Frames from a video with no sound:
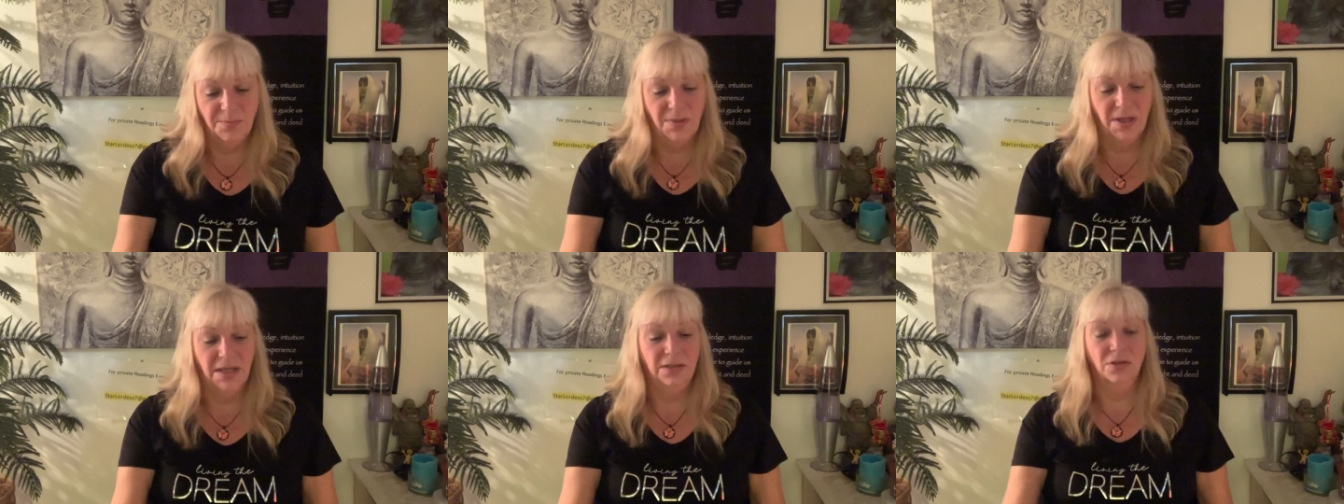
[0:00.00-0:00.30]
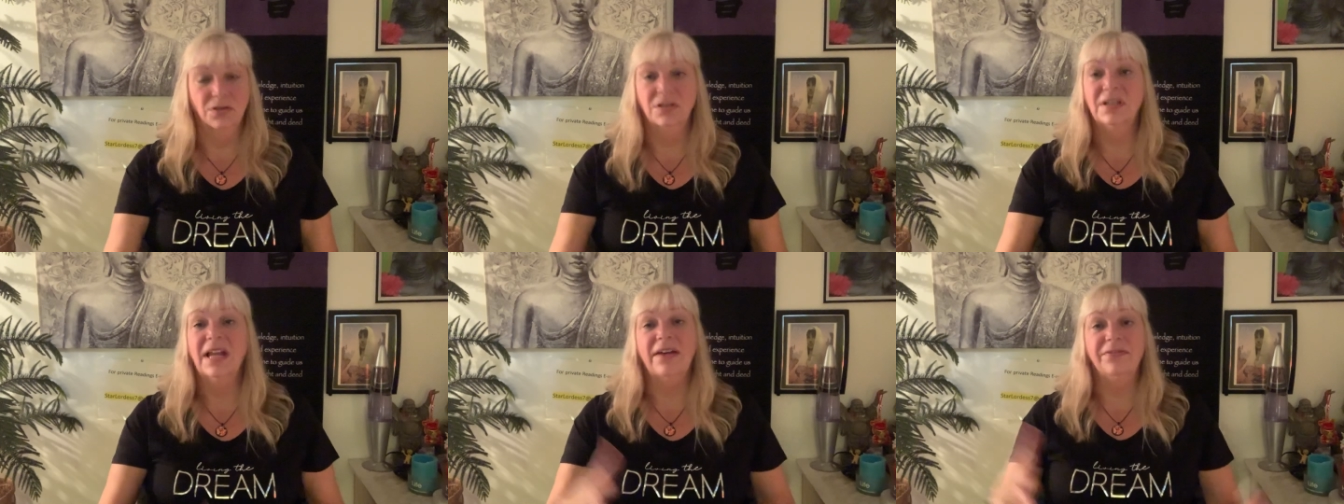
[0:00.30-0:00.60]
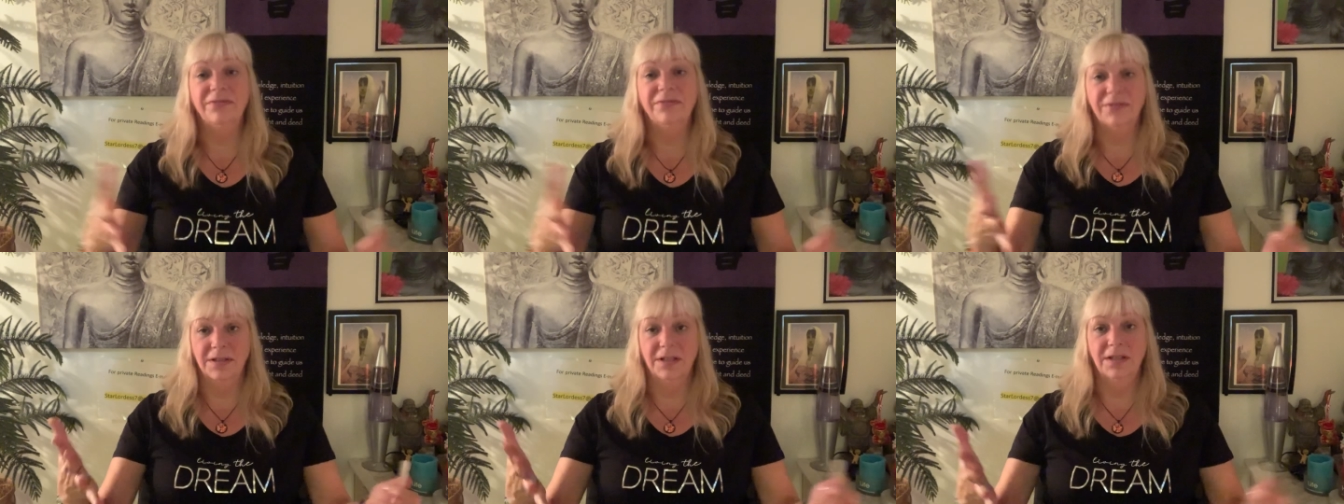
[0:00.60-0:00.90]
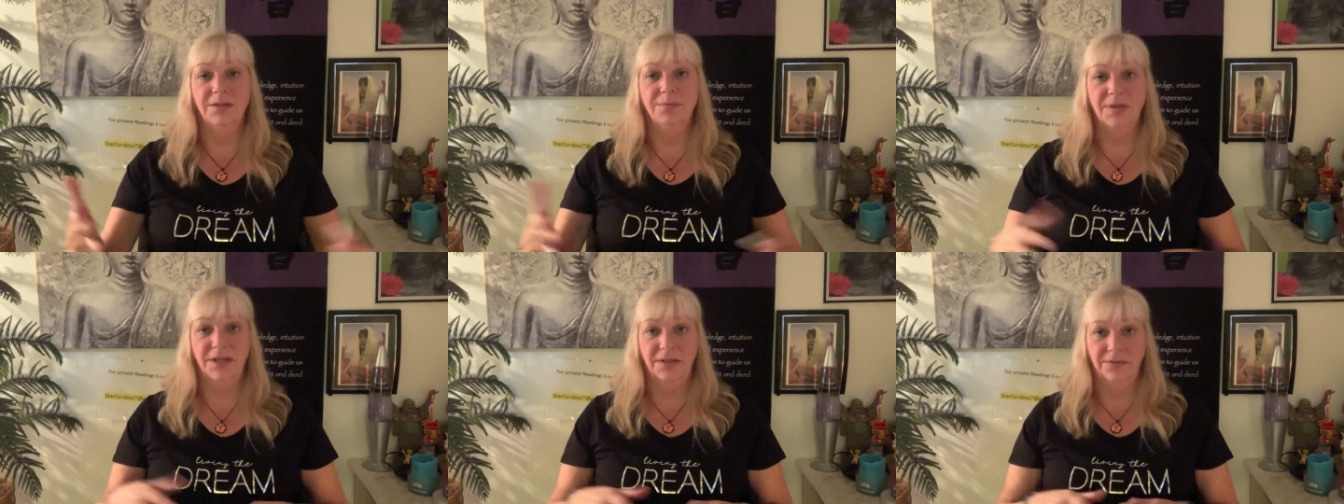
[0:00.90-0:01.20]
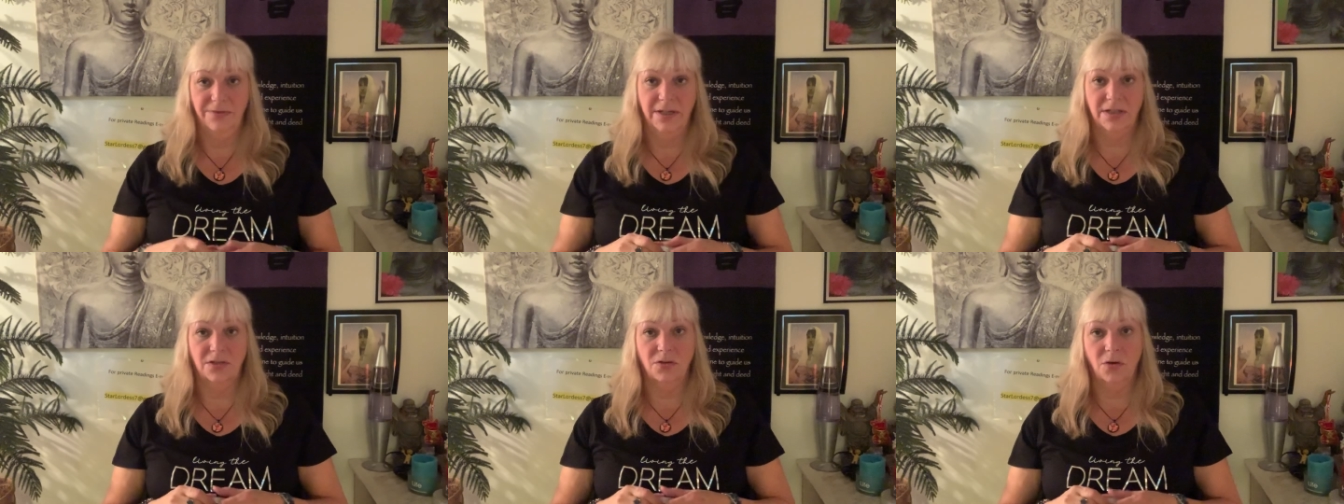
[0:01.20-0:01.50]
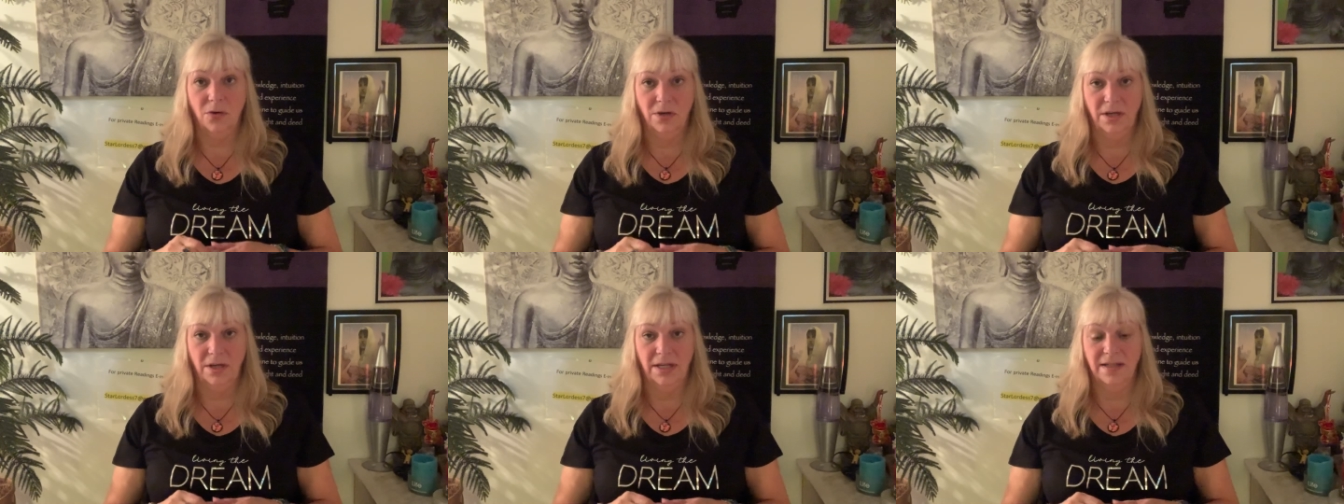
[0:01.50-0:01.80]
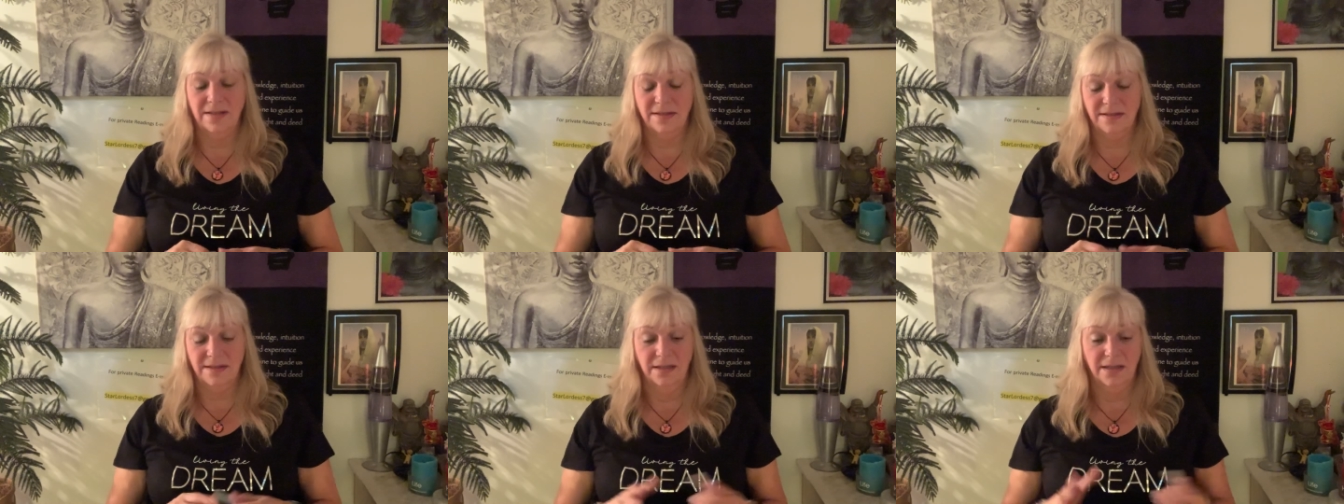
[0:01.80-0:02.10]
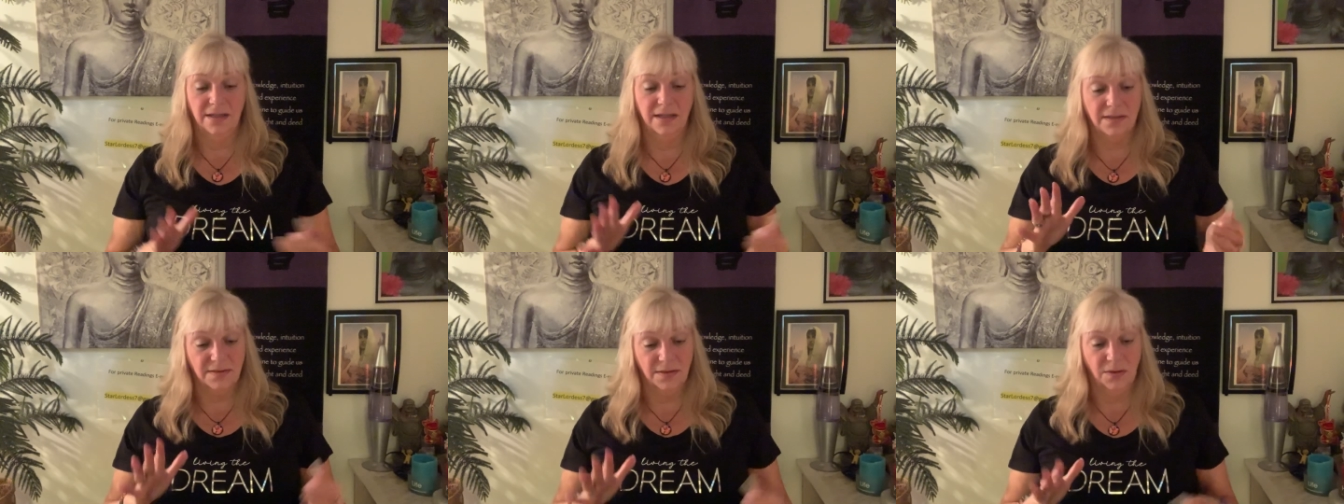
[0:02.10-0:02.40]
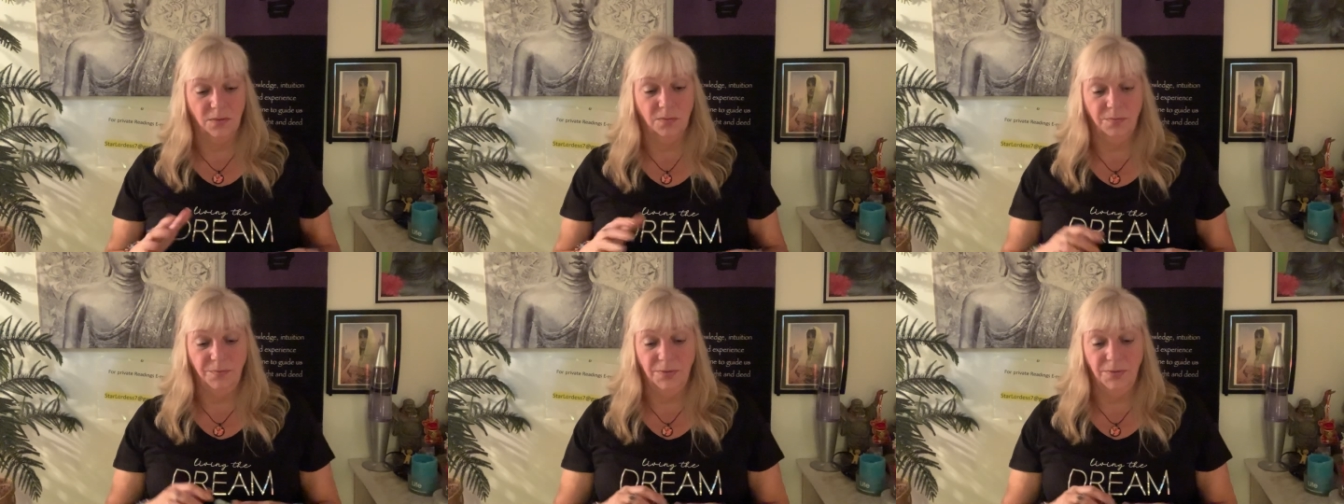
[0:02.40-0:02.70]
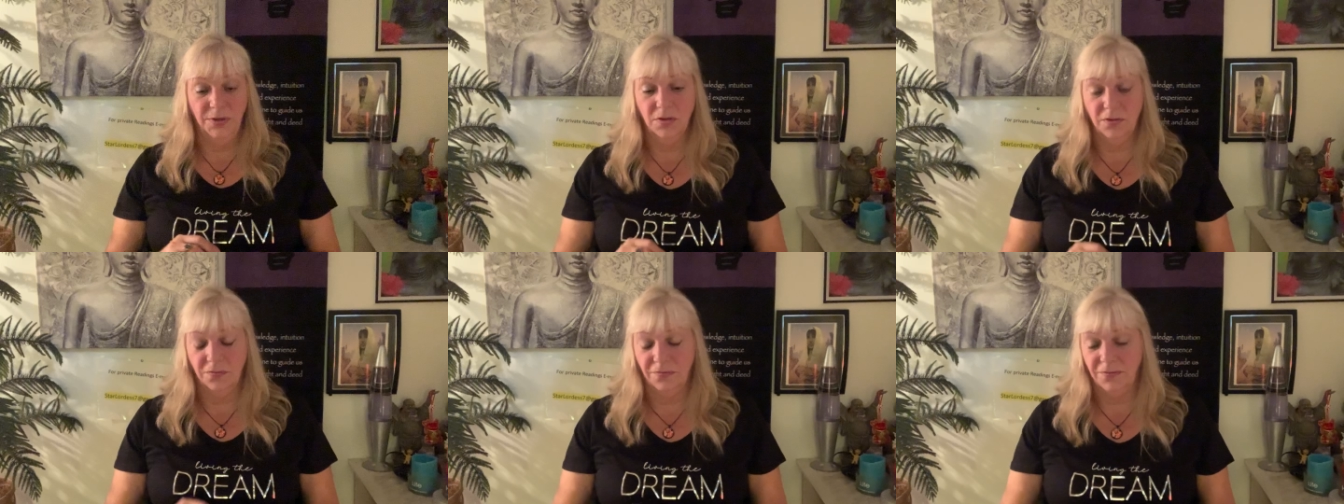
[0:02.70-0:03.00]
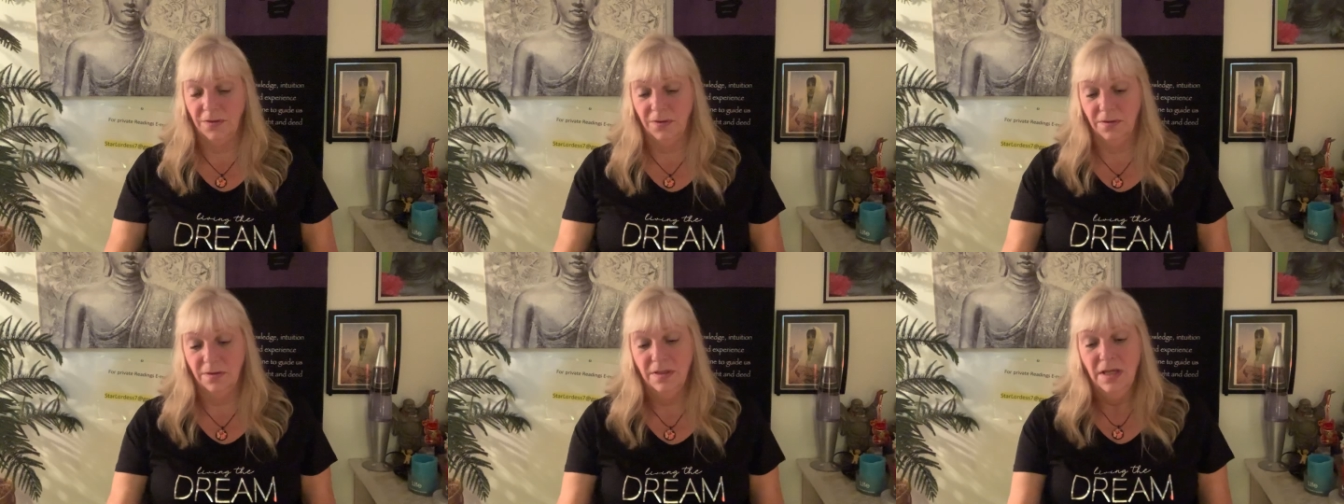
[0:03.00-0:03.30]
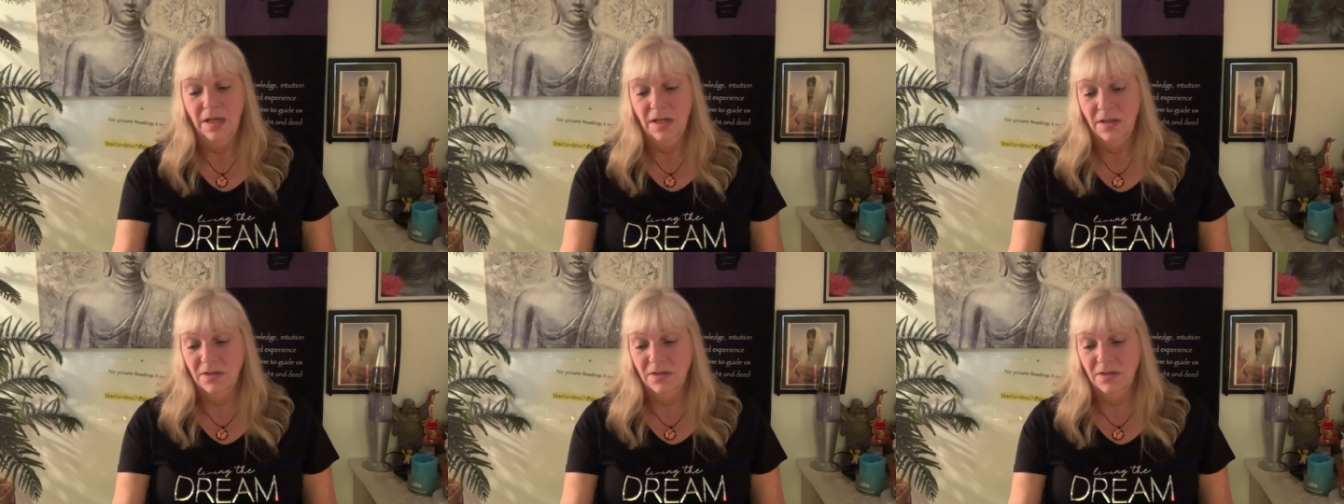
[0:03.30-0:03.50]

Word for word: but you're definitely being victorious in it. So beautiful.